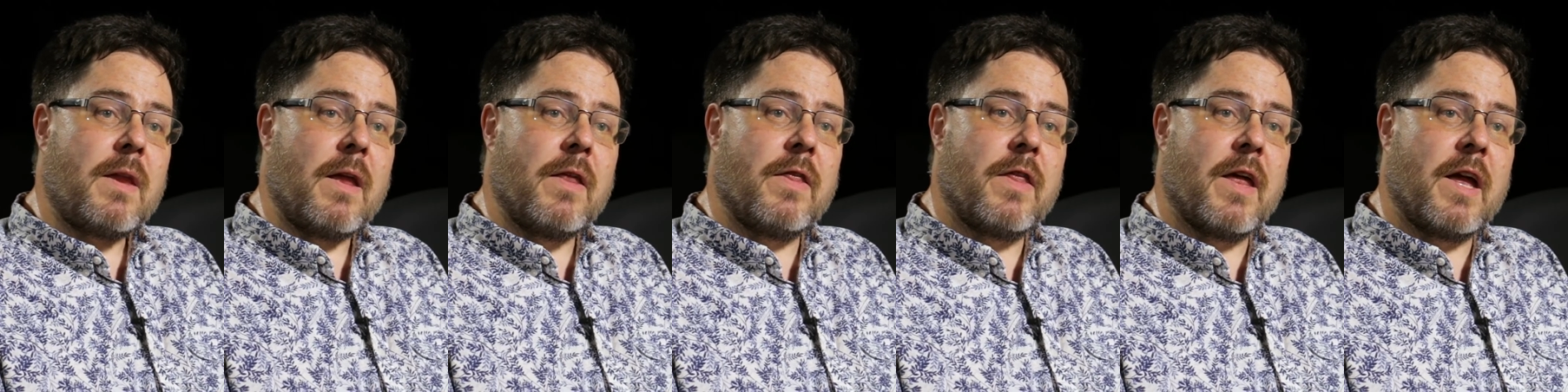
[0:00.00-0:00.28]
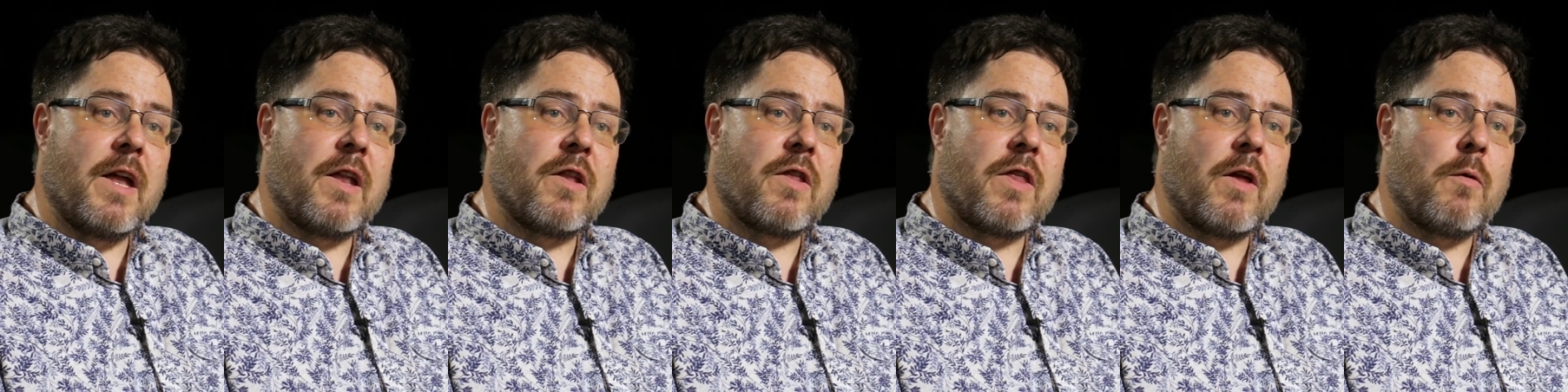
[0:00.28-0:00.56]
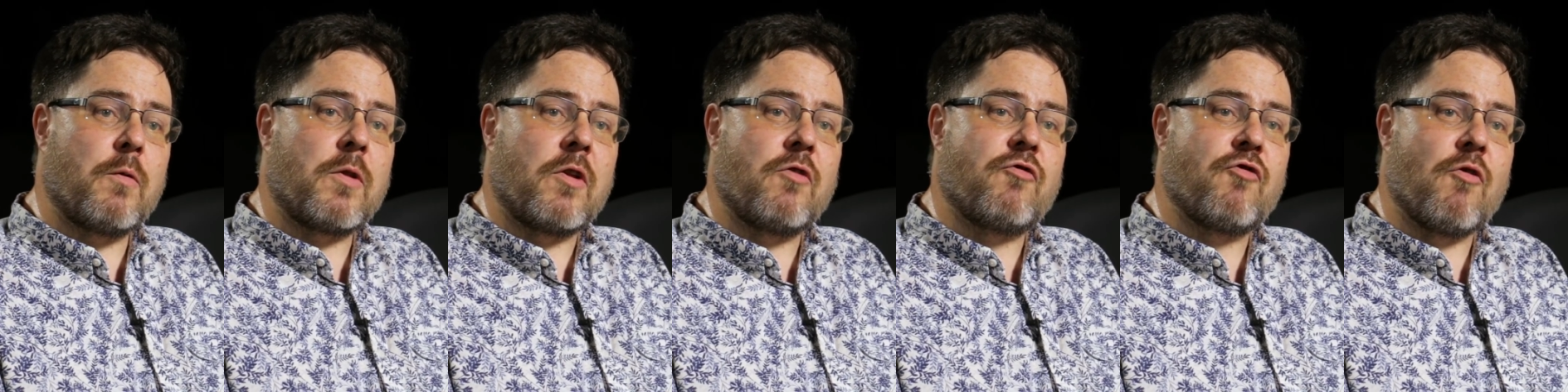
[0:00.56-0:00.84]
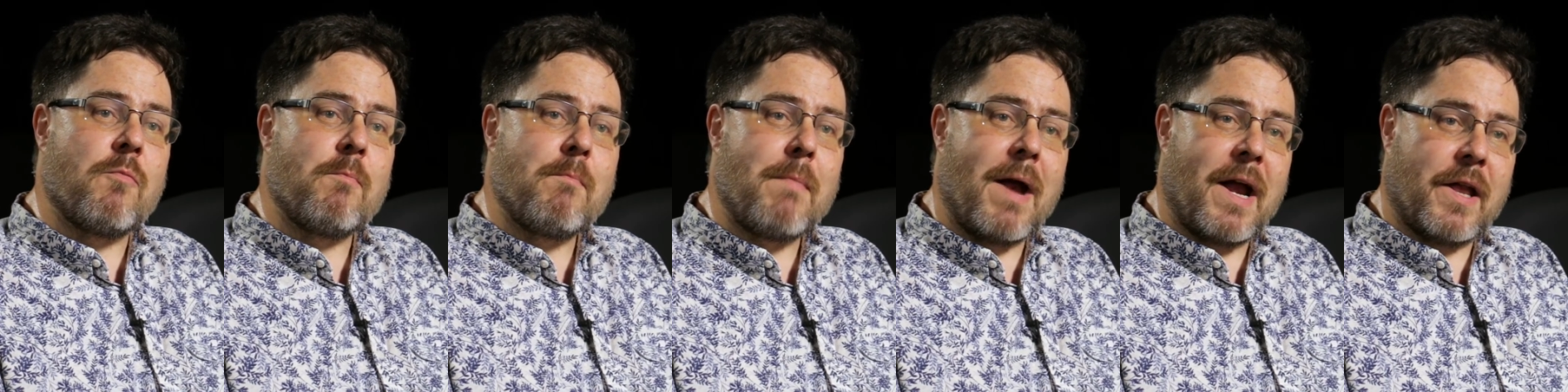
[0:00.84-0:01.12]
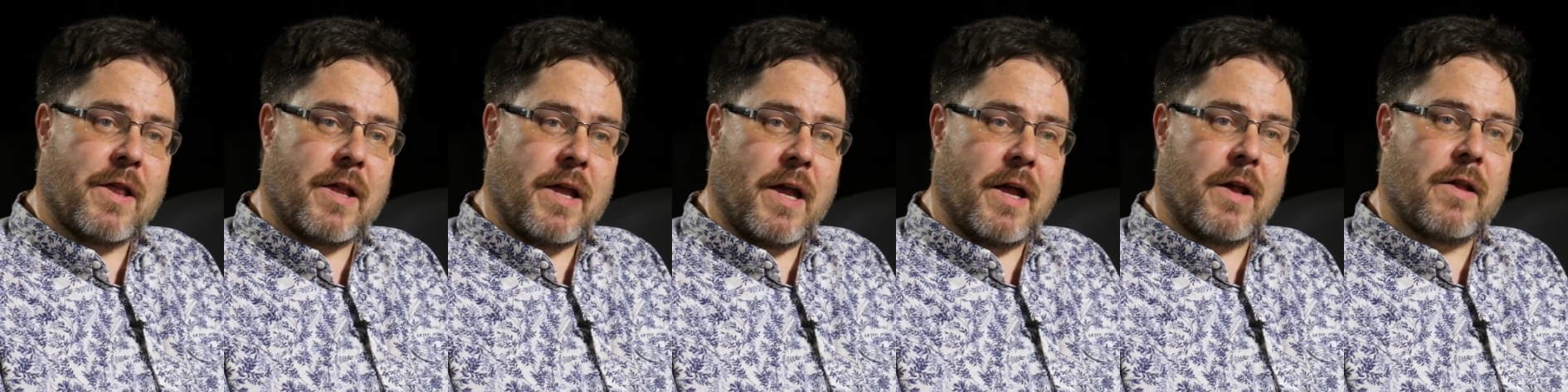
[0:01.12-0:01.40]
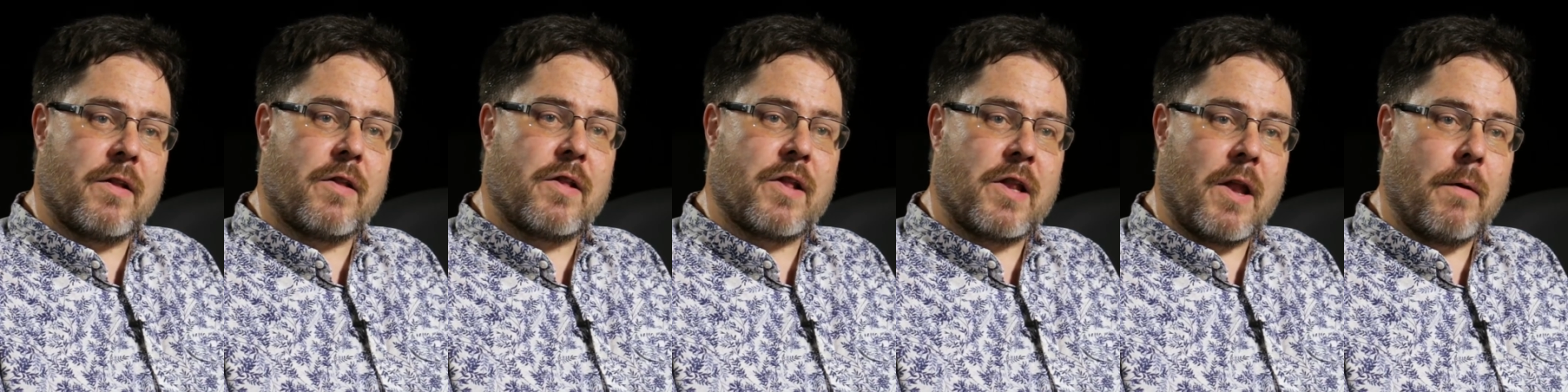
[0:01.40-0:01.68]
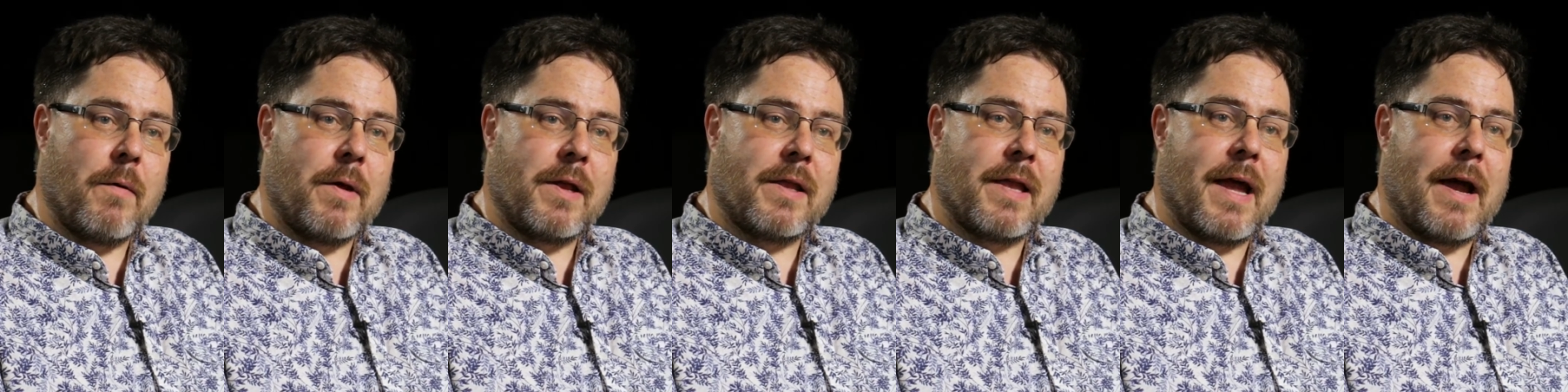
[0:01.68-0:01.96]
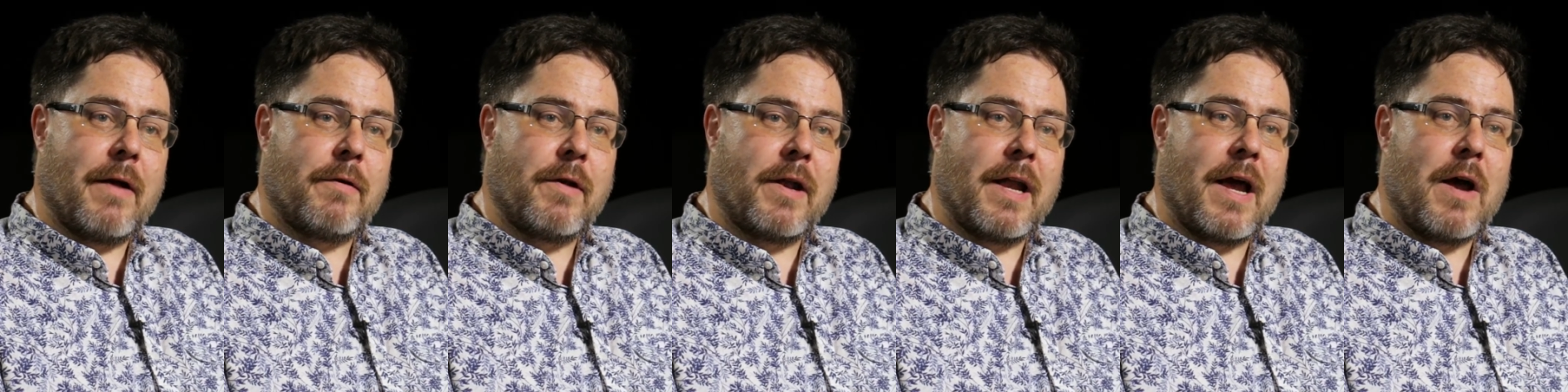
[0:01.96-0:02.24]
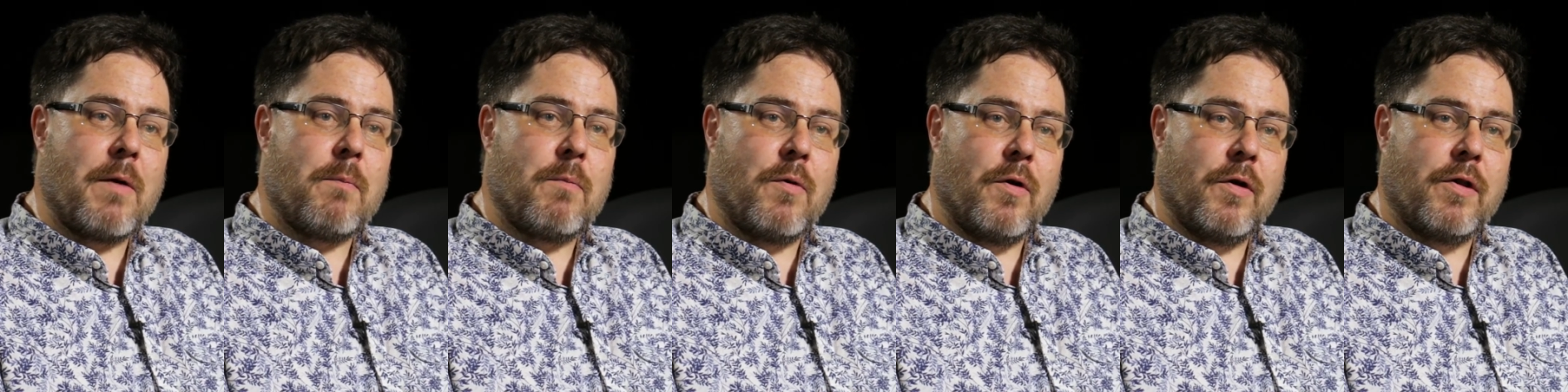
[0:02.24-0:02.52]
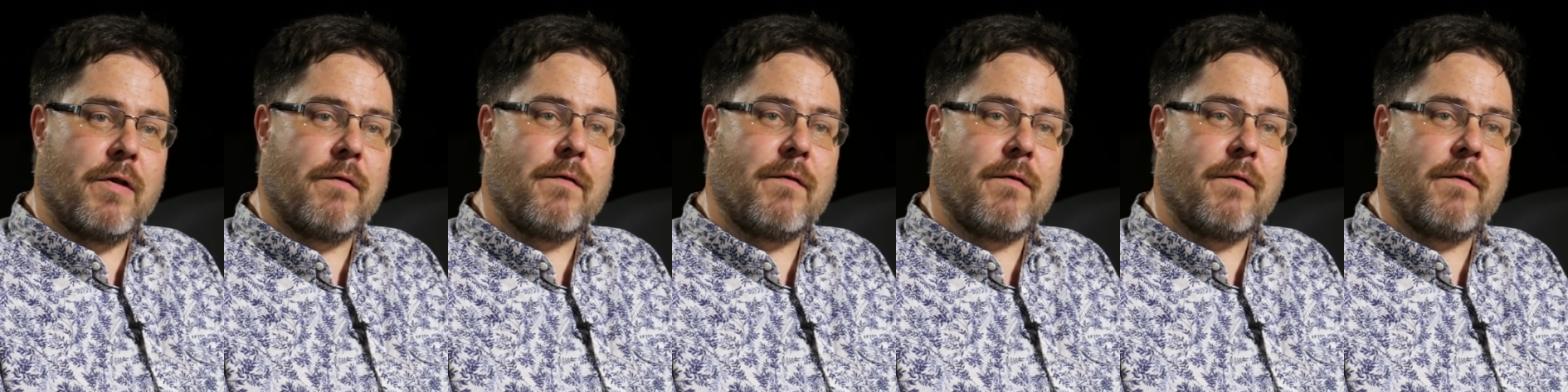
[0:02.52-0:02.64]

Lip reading: there was a dramatic slowing down in output.